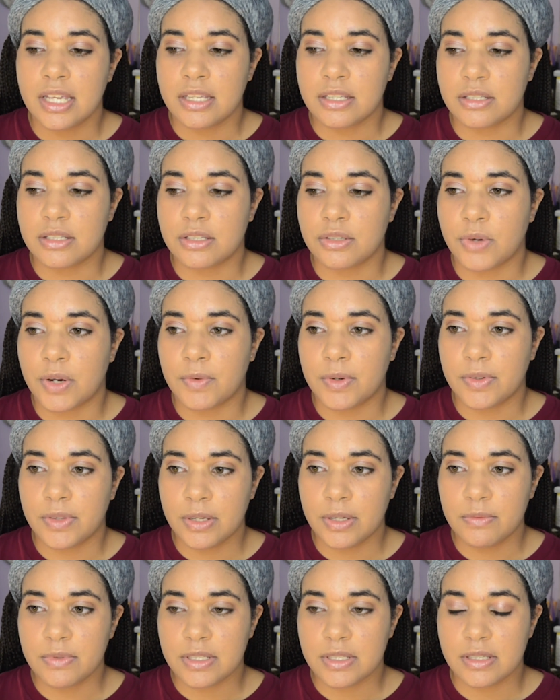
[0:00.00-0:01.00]
So
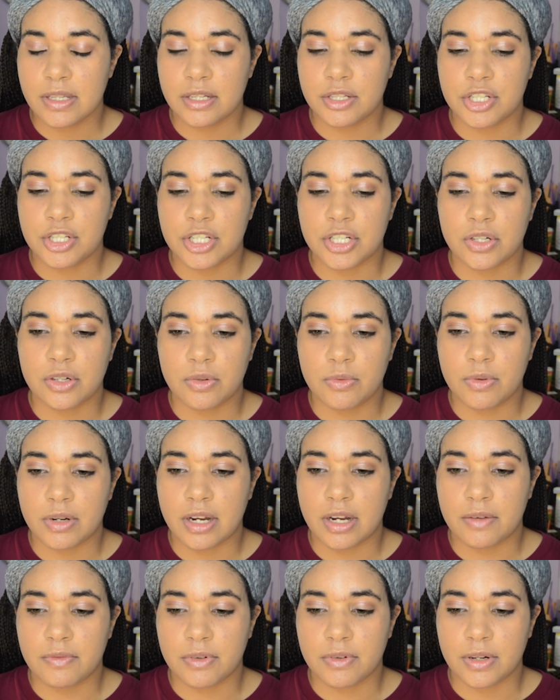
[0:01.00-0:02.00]
everything was like chill or
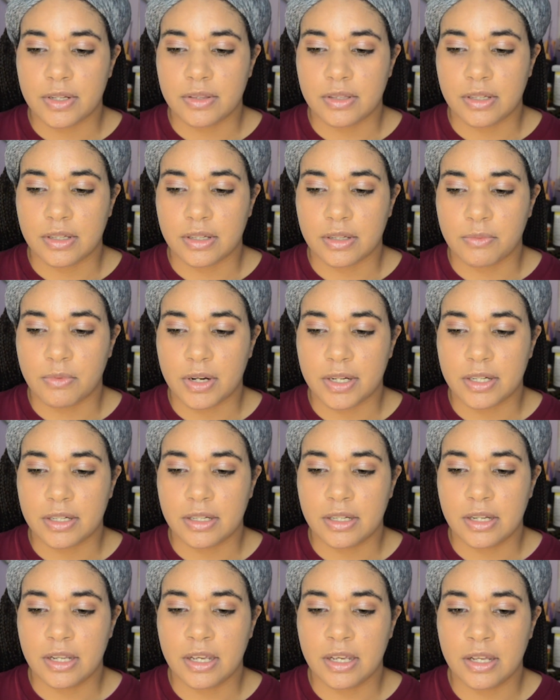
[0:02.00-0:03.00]
whatever in the
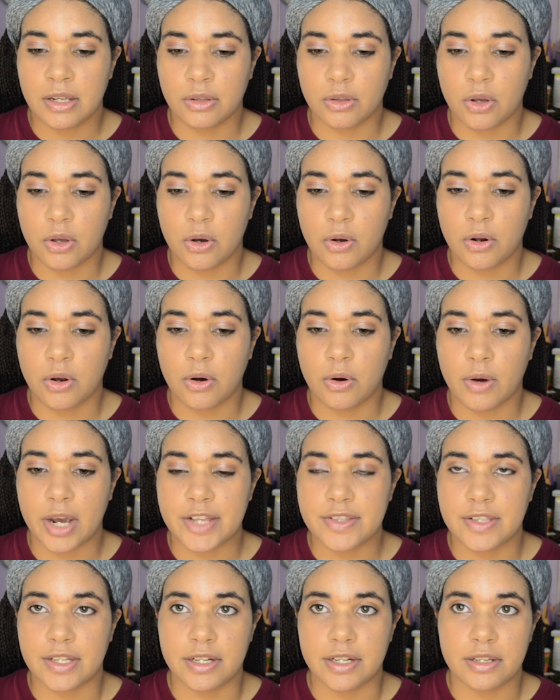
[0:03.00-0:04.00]
one local,
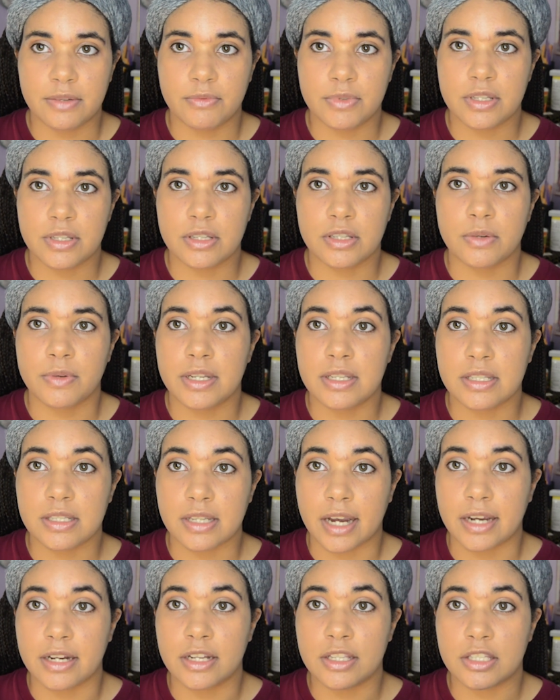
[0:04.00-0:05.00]
and then I was so
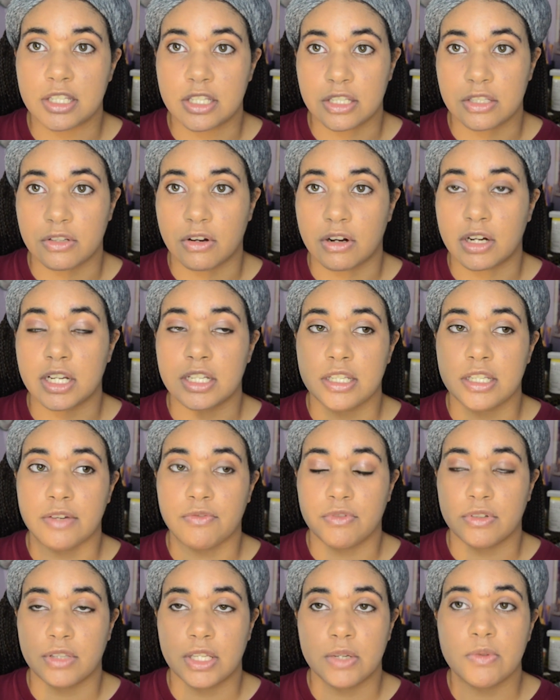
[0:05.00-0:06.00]
excited to start because I
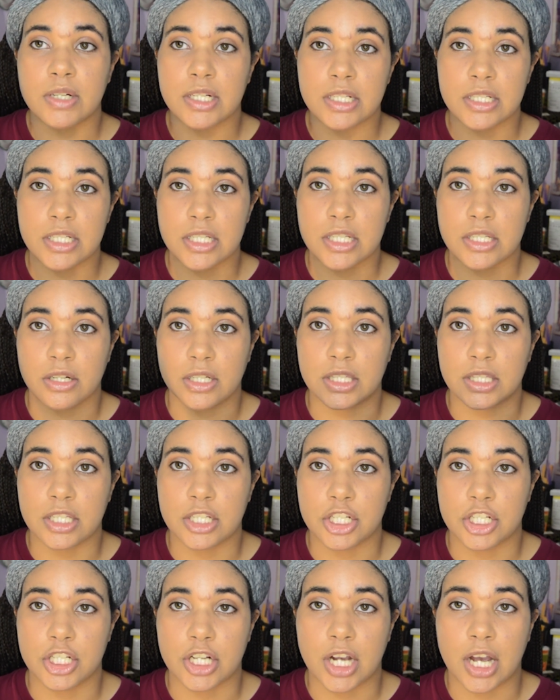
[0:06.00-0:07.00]
really wanted to start
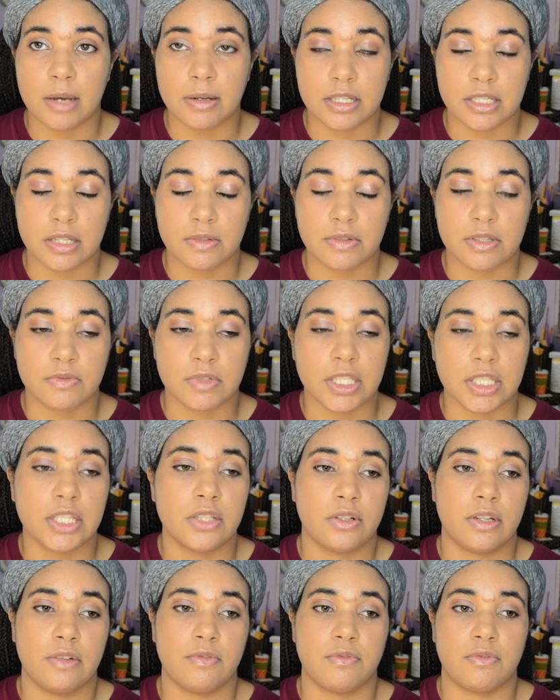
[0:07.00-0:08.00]
this job because I was really
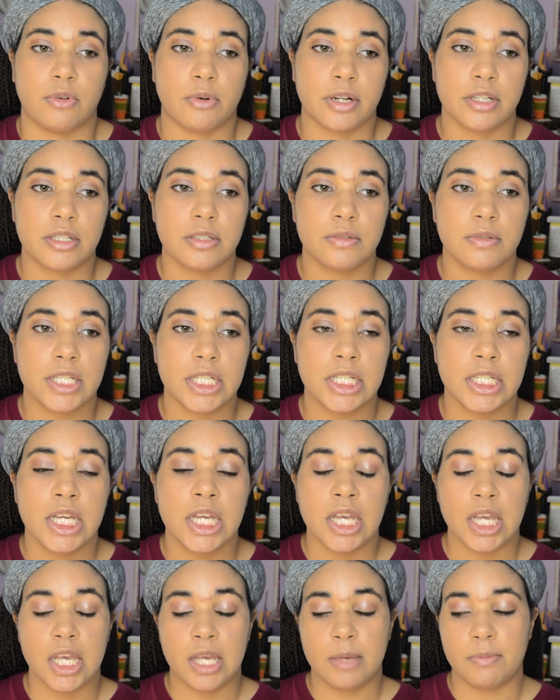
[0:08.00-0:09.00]
looking forward to it,
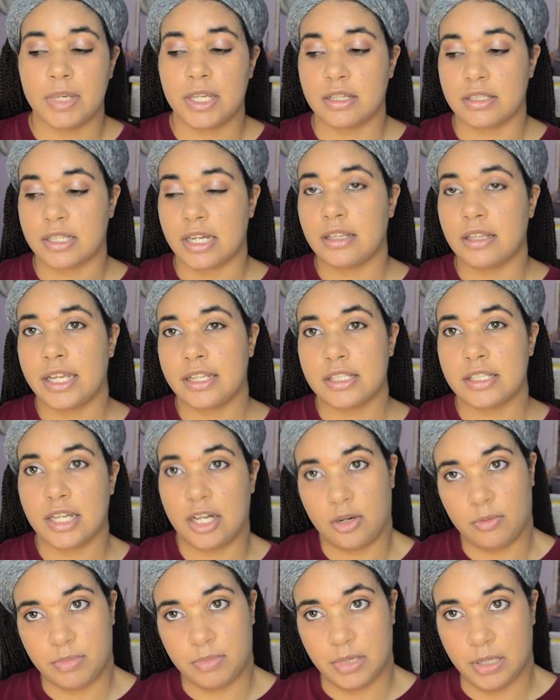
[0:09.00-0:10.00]
because I like to
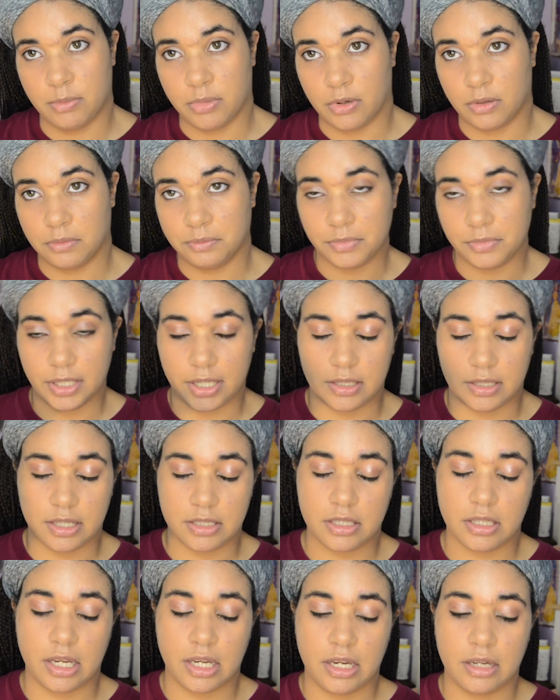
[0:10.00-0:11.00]
help people. Like,
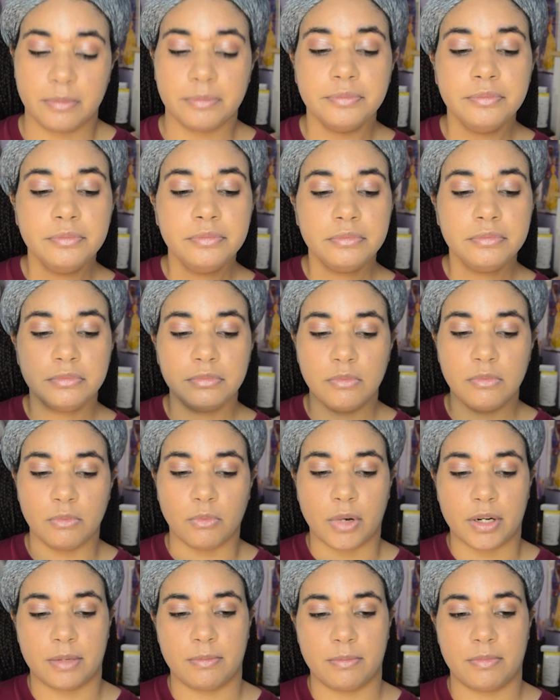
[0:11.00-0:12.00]
that's like
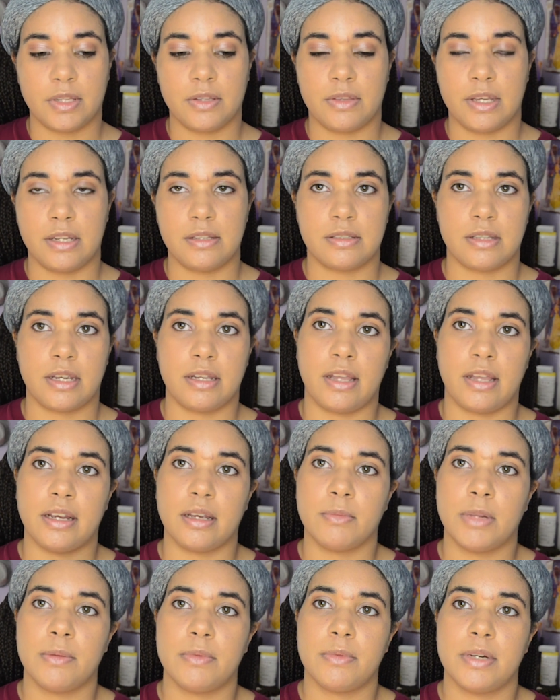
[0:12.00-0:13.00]
one of the things I like
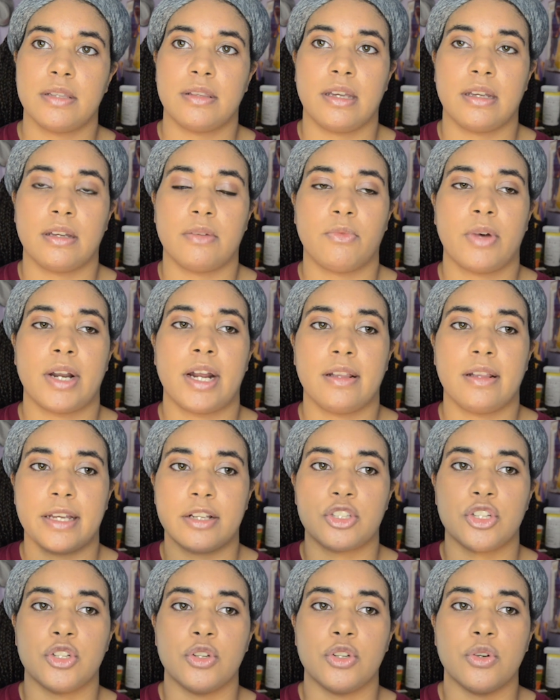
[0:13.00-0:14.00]
about my, like, what I like
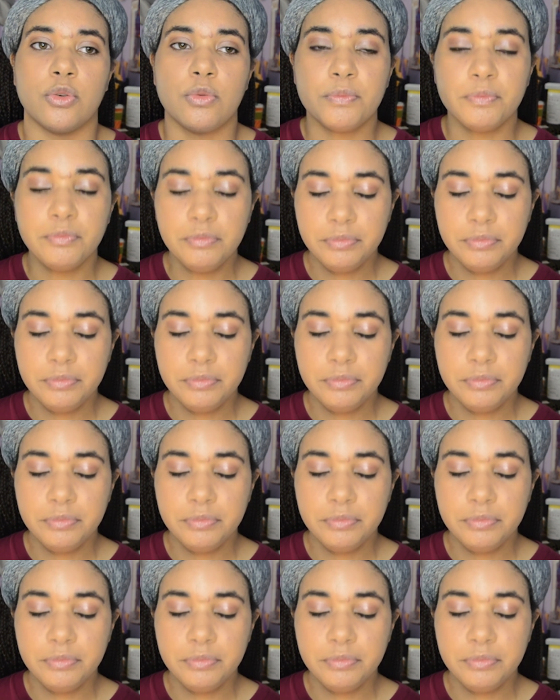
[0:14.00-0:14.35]
to do.